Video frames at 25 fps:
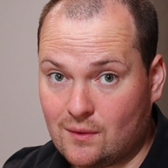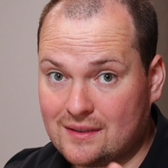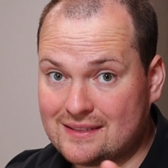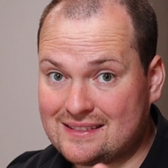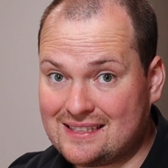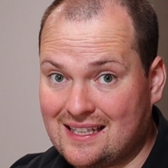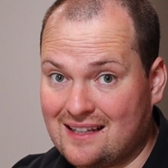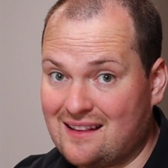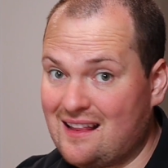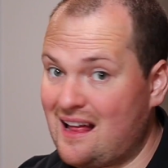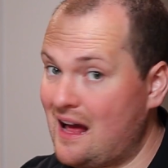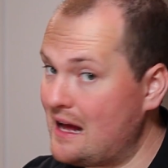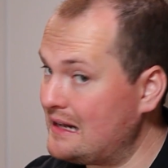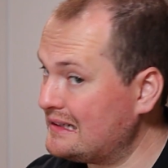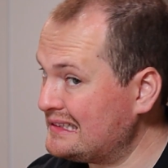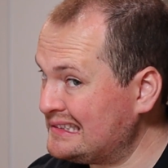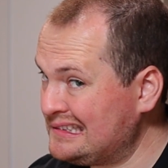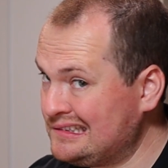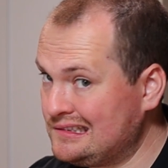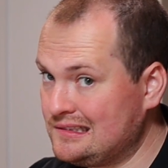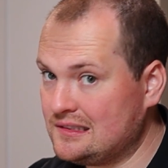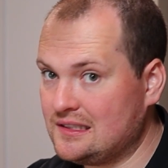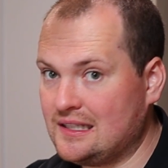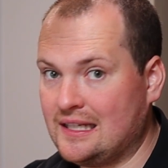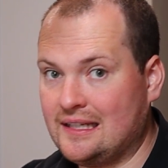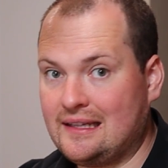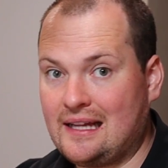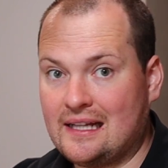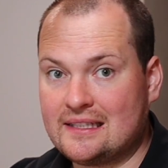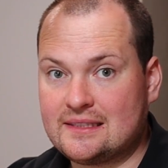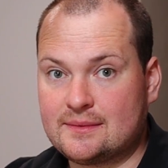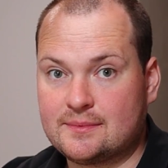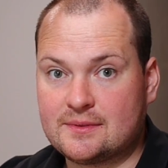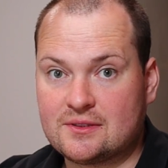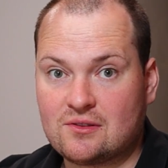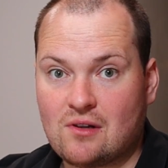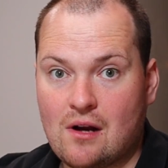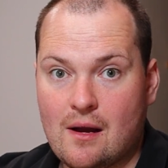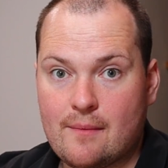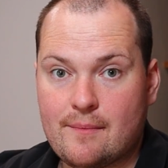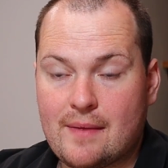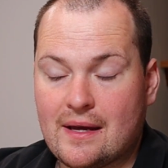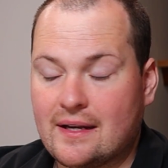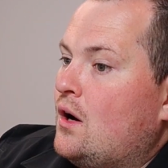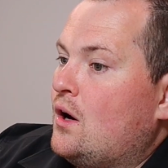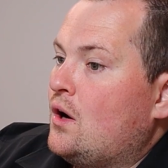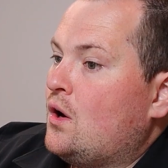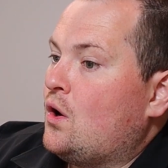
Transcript: see that, hit that subscribe button.